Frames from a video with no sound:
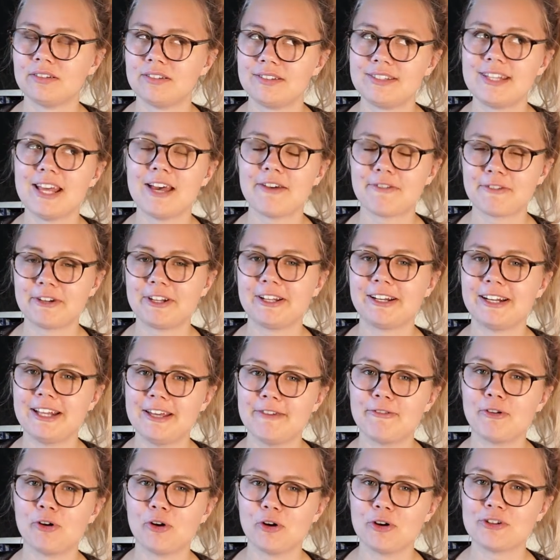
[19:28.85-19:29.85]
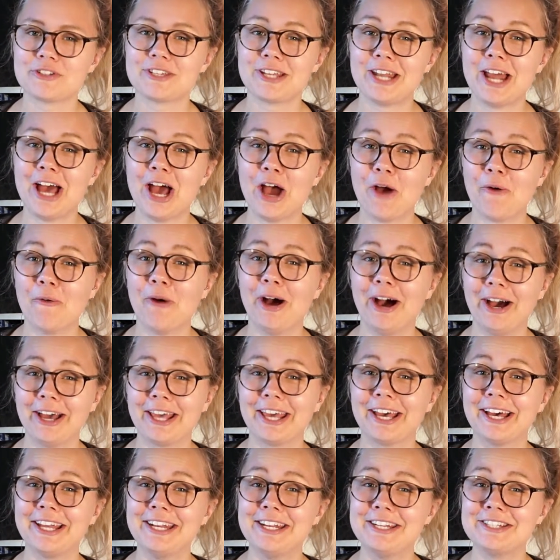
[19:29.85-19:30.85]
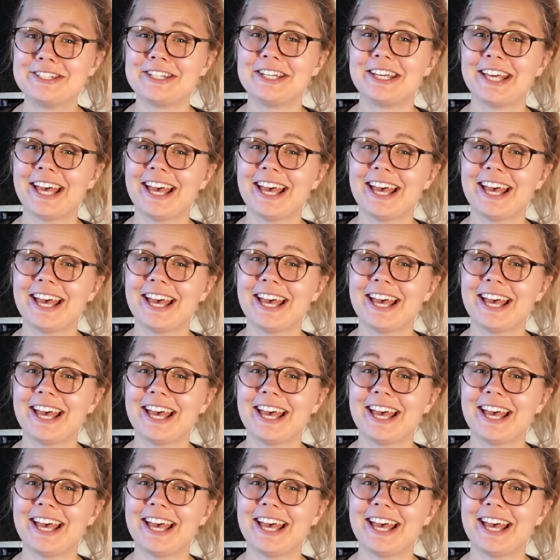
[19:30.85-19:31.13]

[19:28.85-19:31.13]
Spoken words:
definitely forgotten how high energy